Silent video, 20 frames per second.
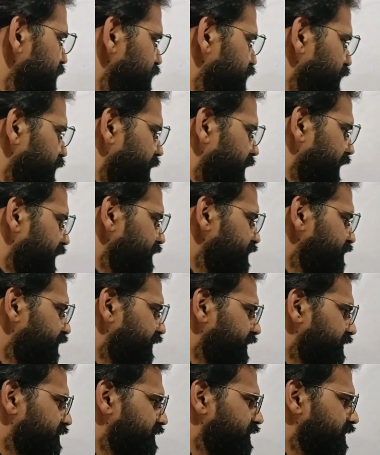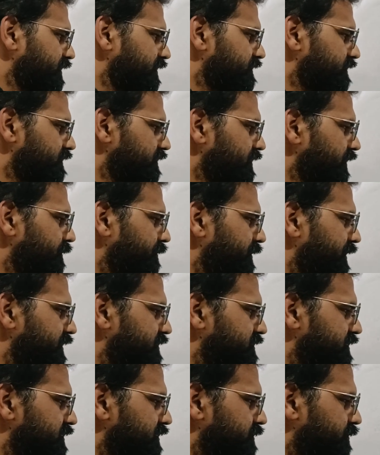So mass vaccination, the
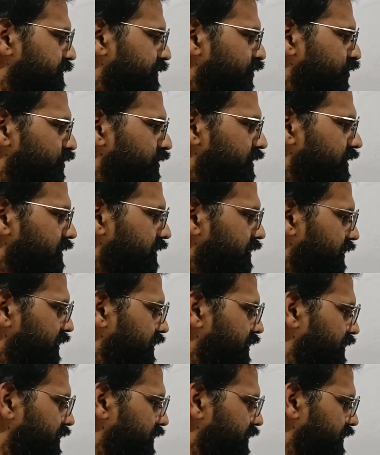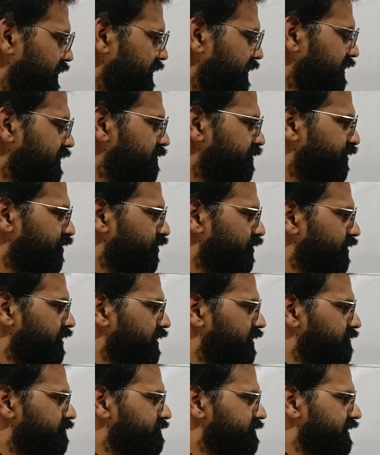current
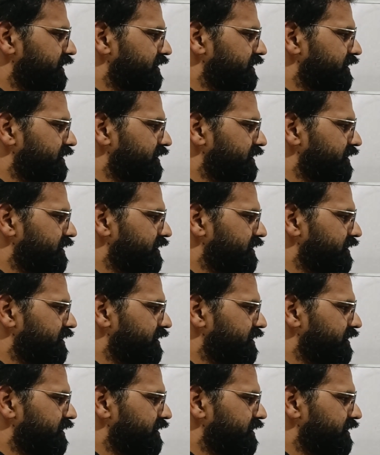program,